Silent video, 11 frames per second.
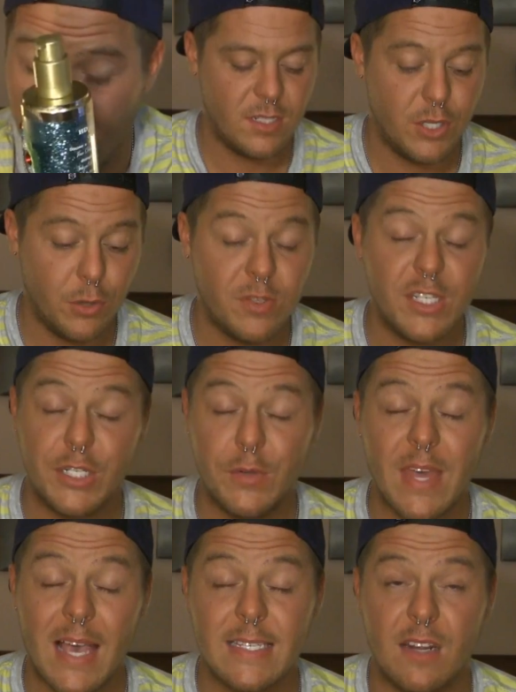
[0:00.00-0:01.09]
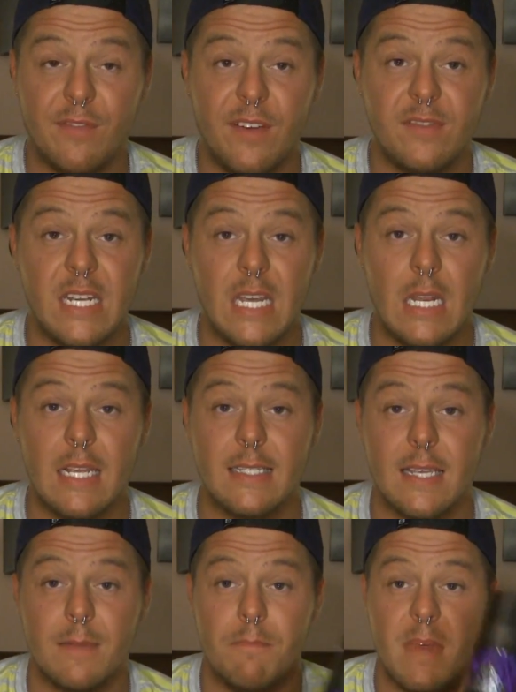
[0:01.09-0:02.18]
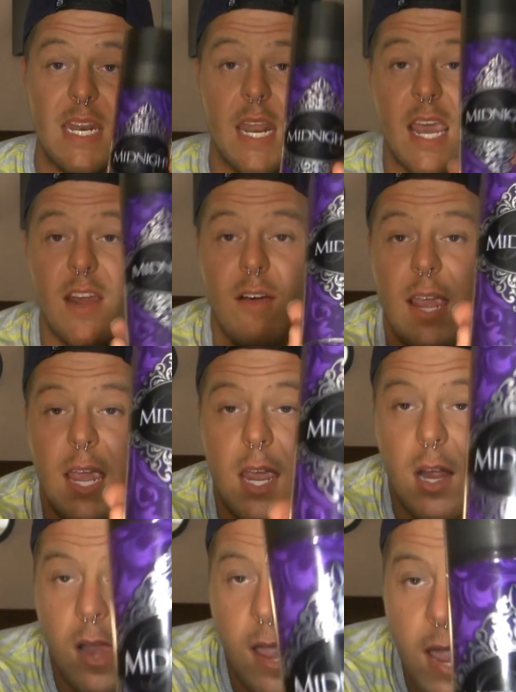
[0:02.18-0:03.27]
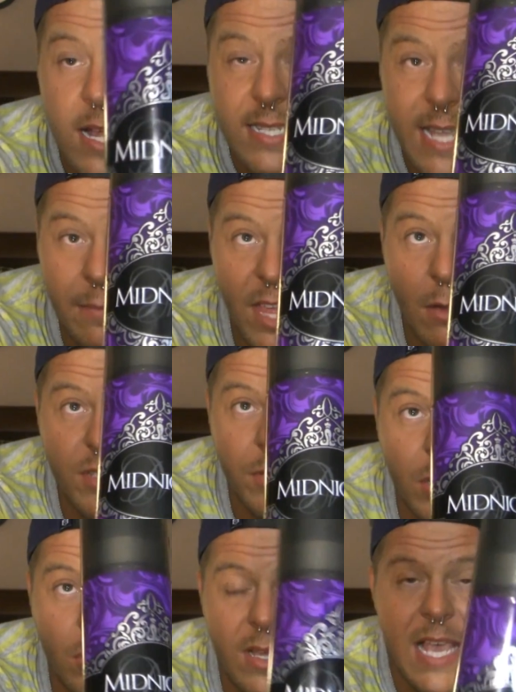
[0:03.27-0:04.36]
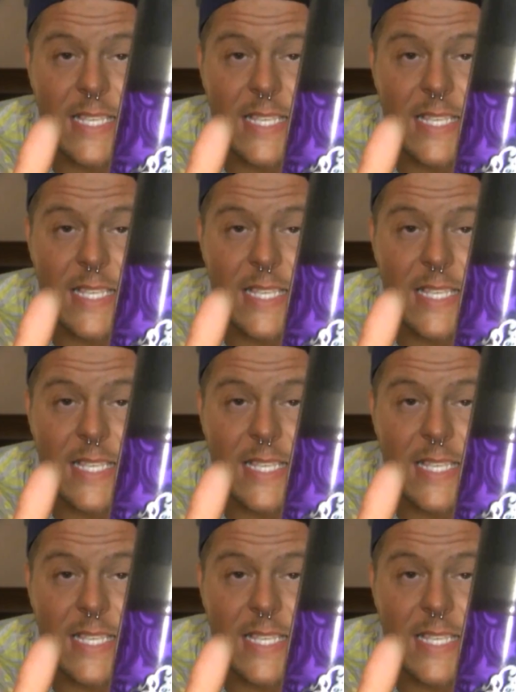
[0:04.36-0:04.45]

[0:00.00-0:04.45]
New to 2015 is this Midnight right here. Same thing. What's really cool, it